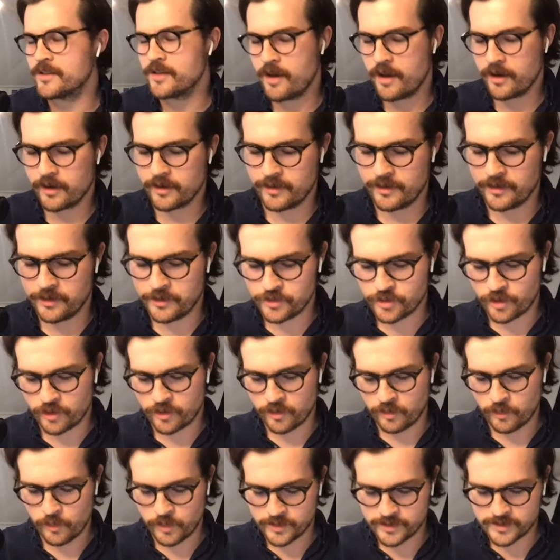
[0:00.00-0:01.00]
talk in
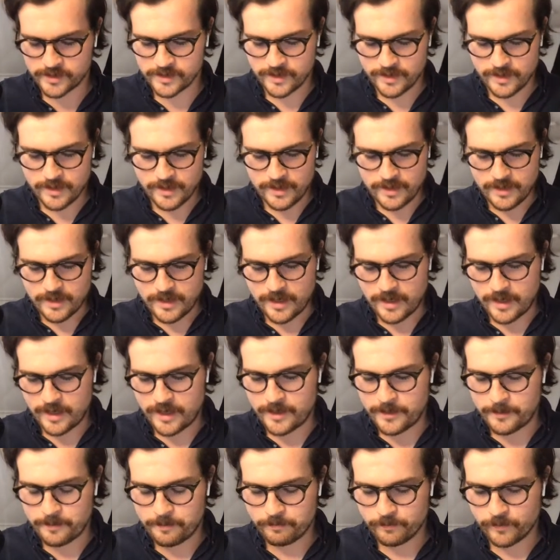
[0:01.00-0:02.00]
general was
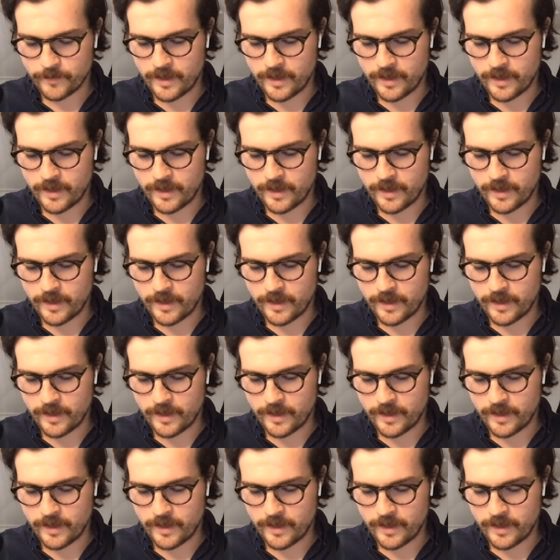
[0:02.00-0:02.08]
uh,